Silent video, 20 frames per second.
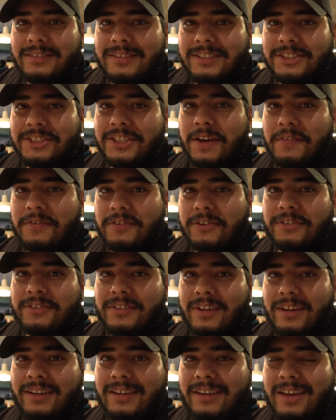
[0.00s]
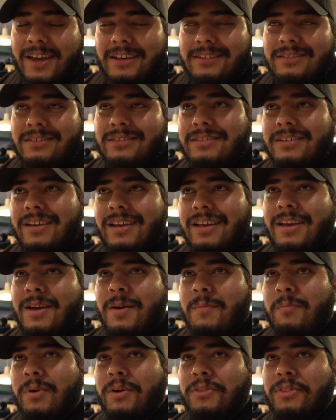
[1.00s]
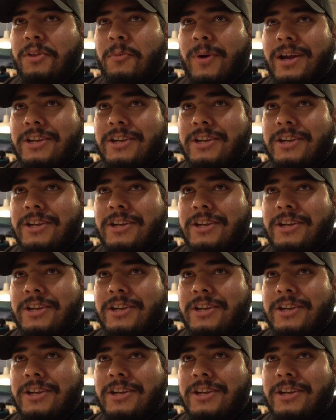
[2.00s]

The chefs are saying yes, but the